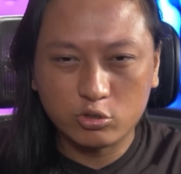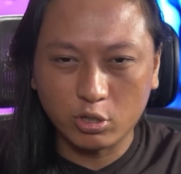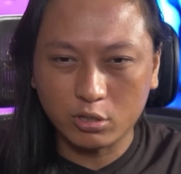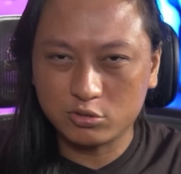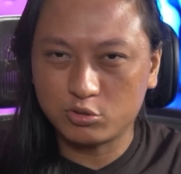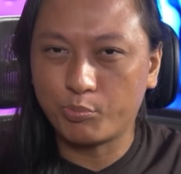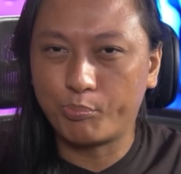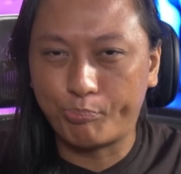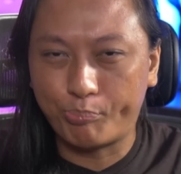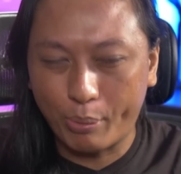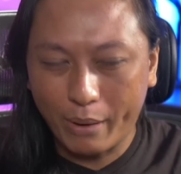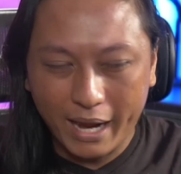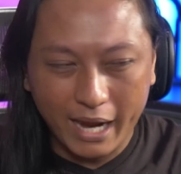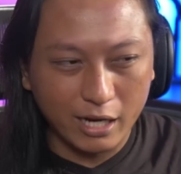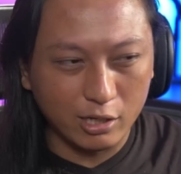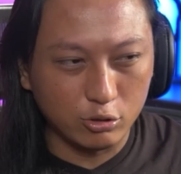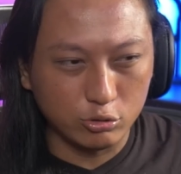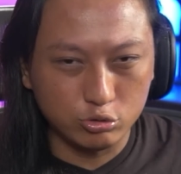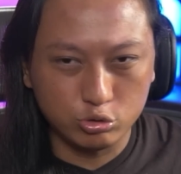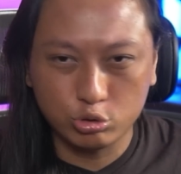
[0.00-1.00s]
That's
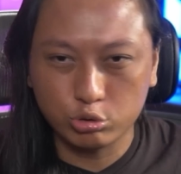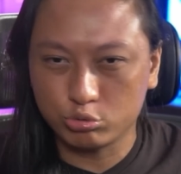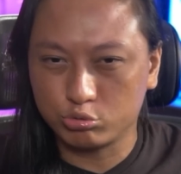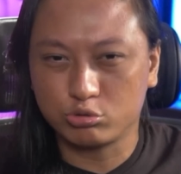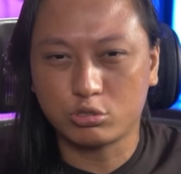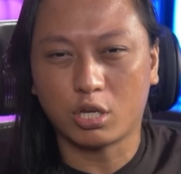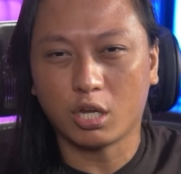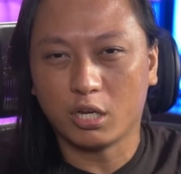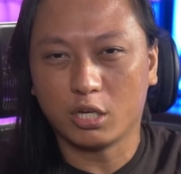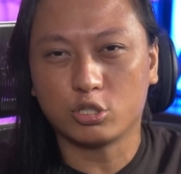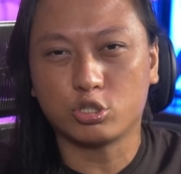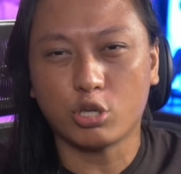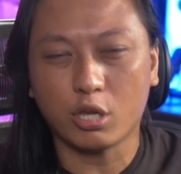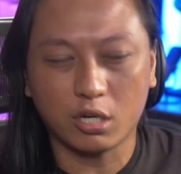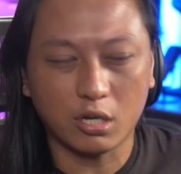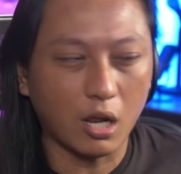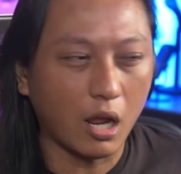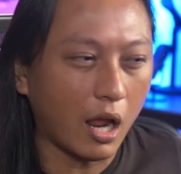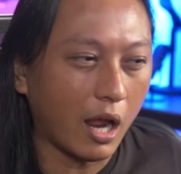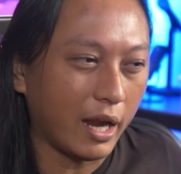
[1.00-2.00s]
bad, and you're gonna
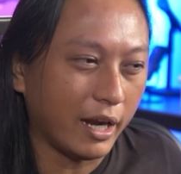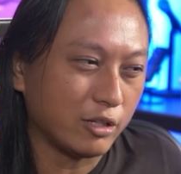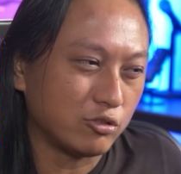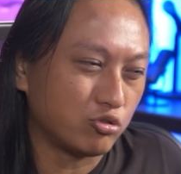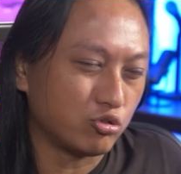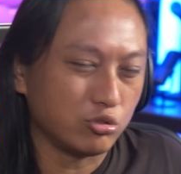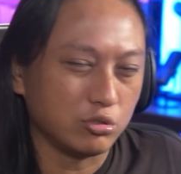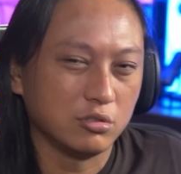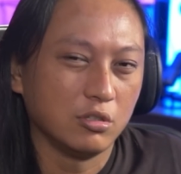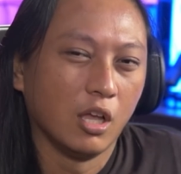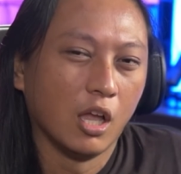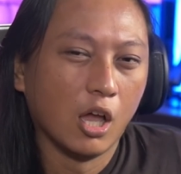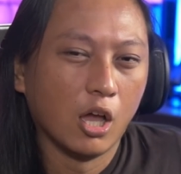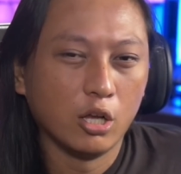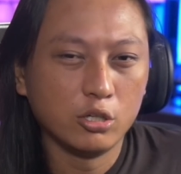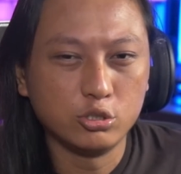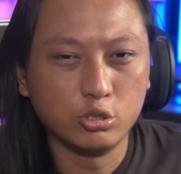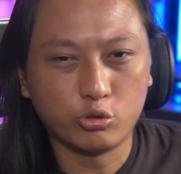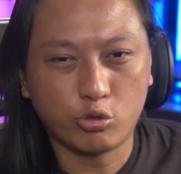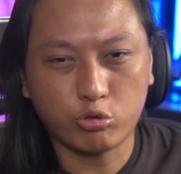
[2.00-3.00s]
get hacked,
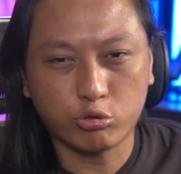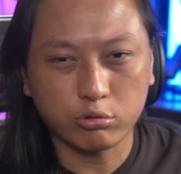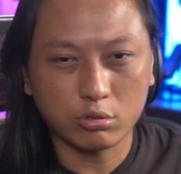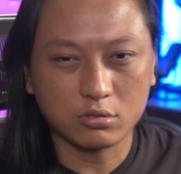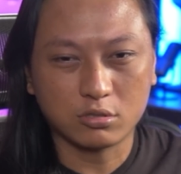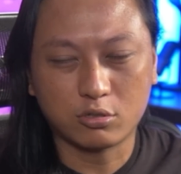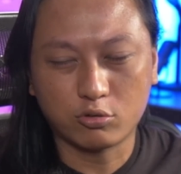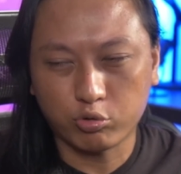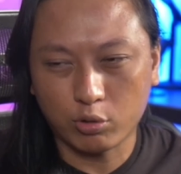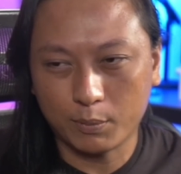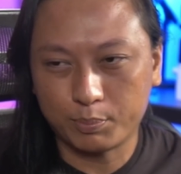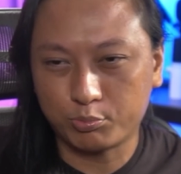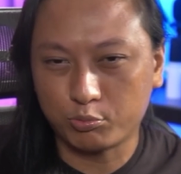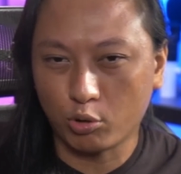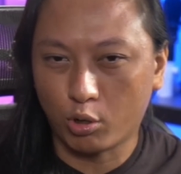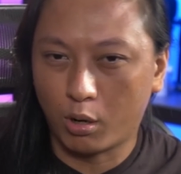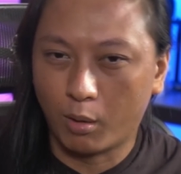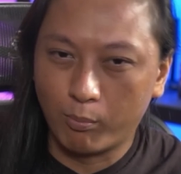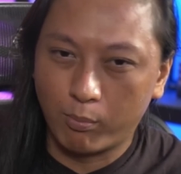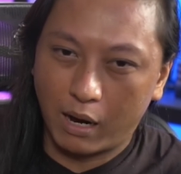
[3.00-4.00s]
and you're third
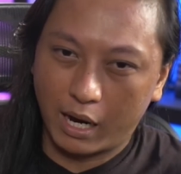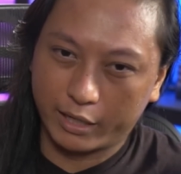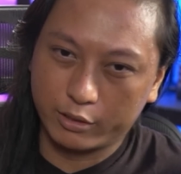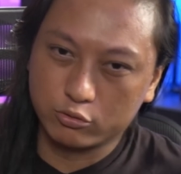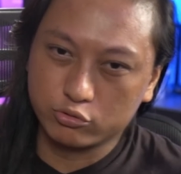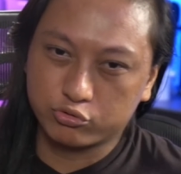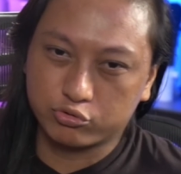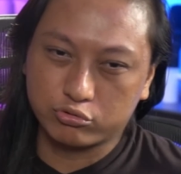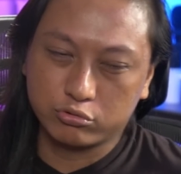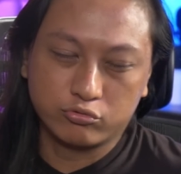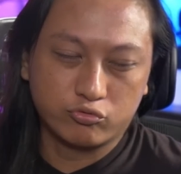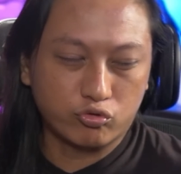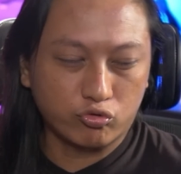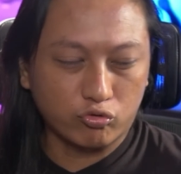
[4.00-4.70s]
crypto miners and